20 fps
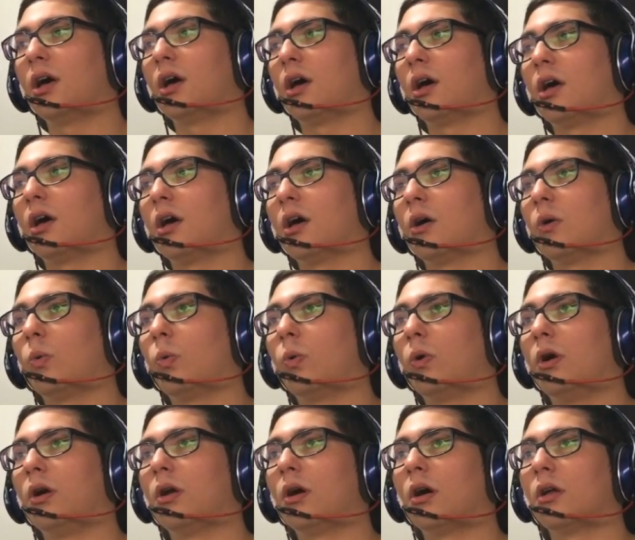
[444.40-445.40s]
uh,
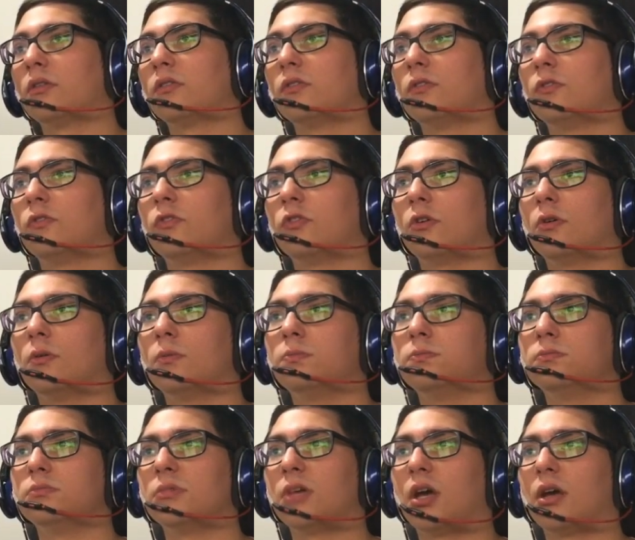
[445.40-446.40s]
or not so
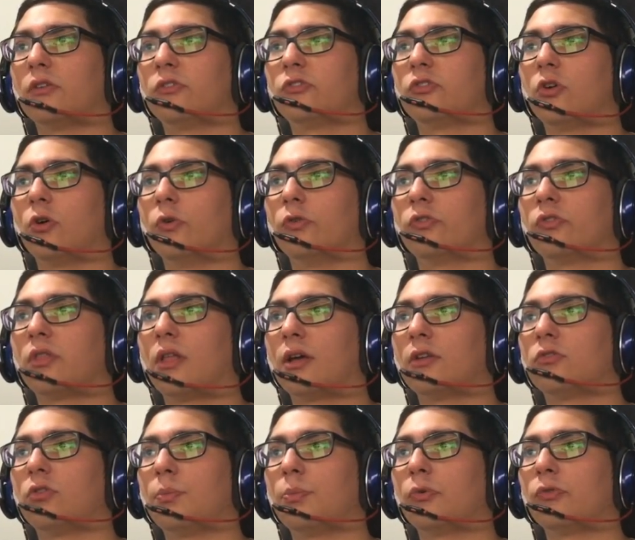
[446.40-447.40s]
yeah it shows
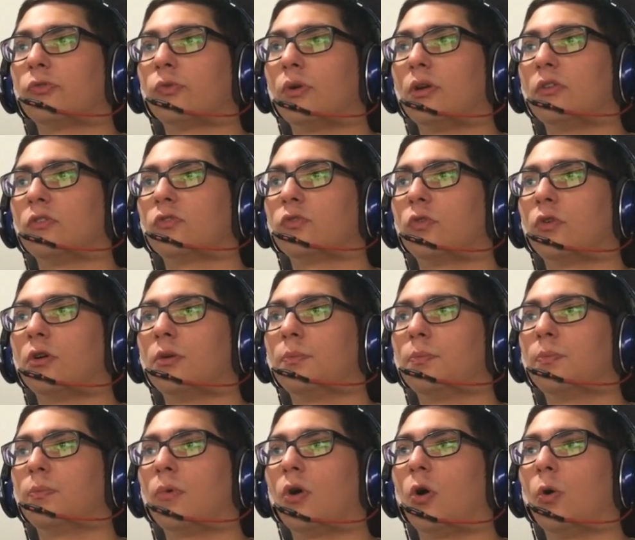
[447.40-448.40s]
like triple screens for
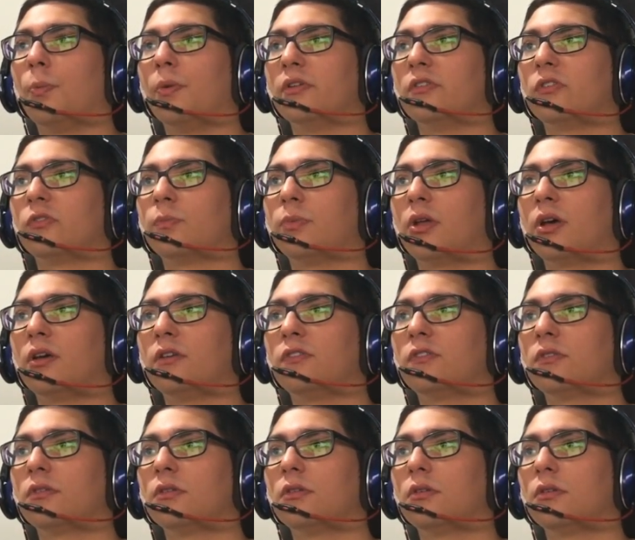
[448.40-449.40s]
all my
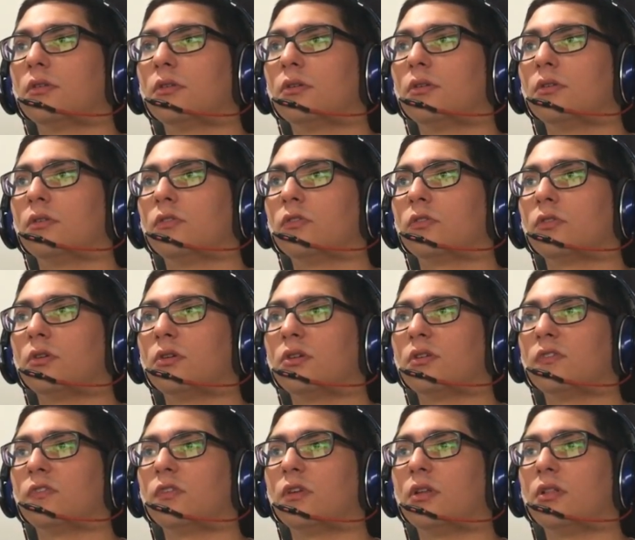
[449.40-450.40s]
displays so you
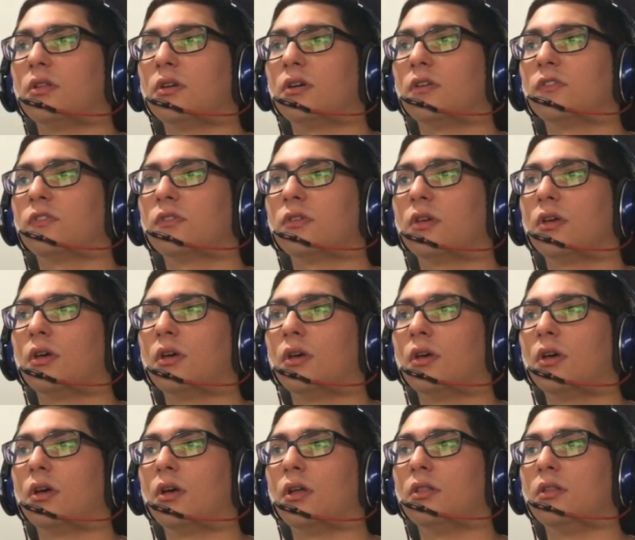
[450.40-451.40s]
can see this
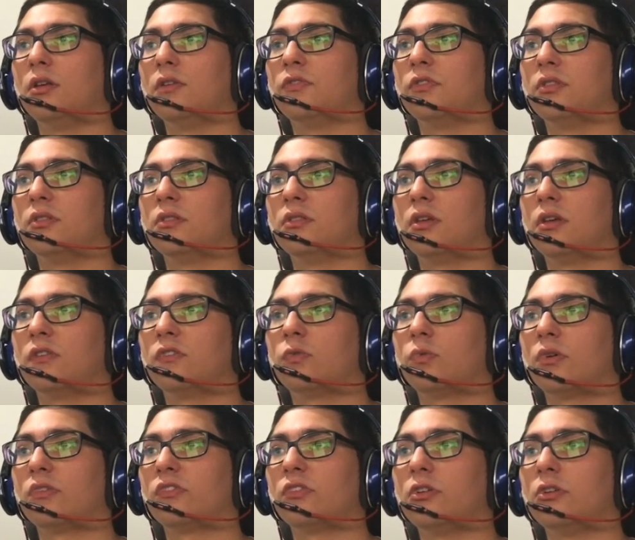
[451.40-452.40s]
and even this
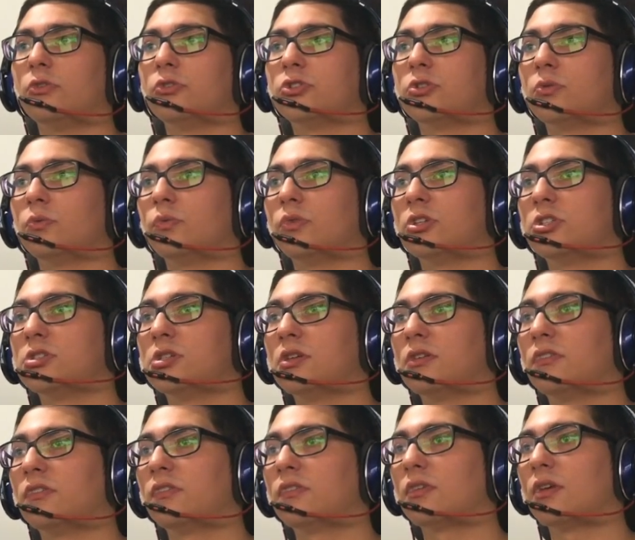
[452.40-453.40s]
resolution which
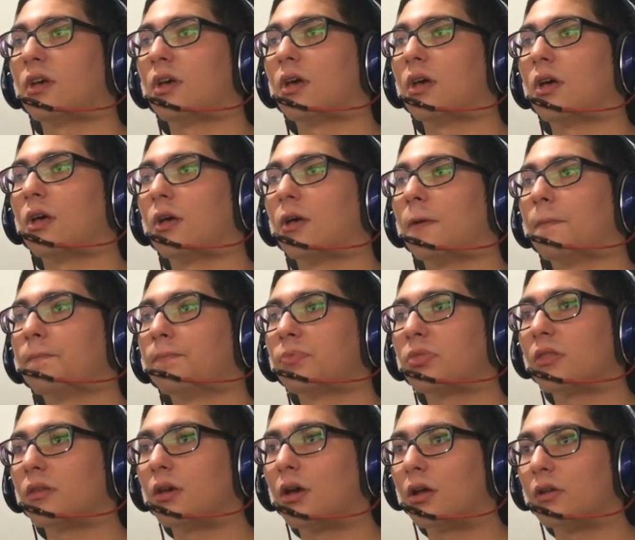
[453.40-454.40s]
is uh,
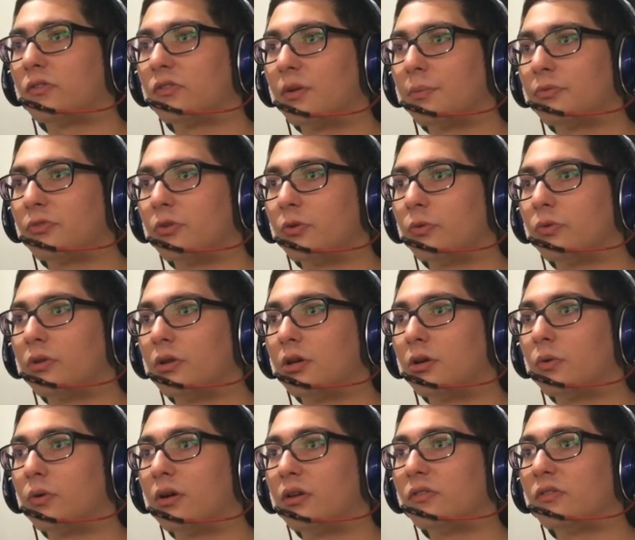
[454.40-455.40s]
yeah it's absolutely
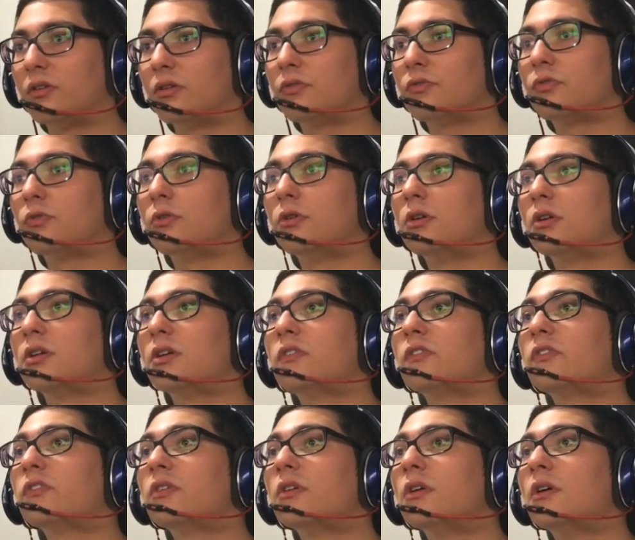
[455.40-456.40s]
crazy for
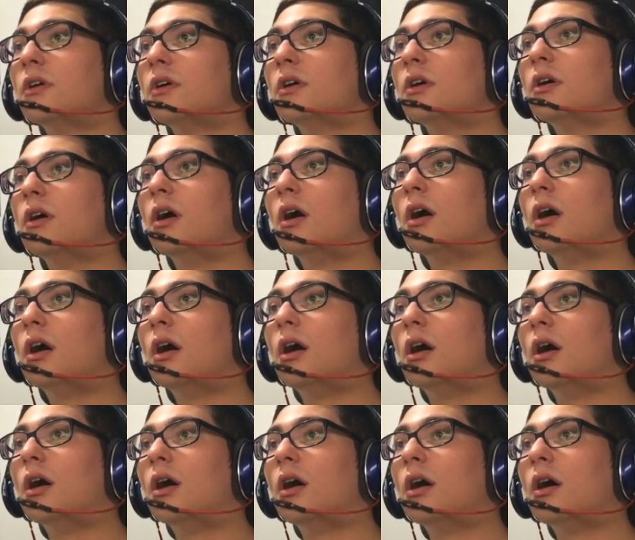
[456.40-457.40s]
this
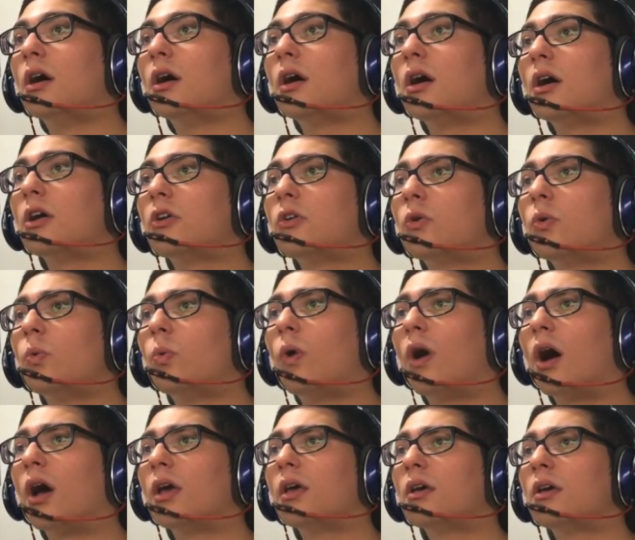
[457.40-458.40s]
uh, I don't know
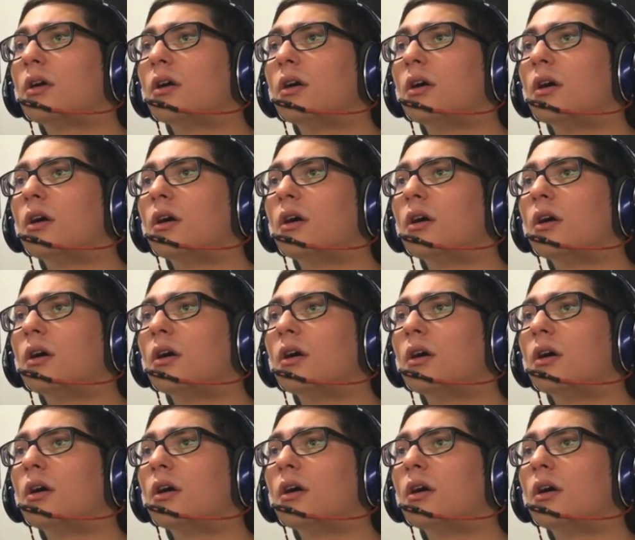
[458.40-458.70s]
why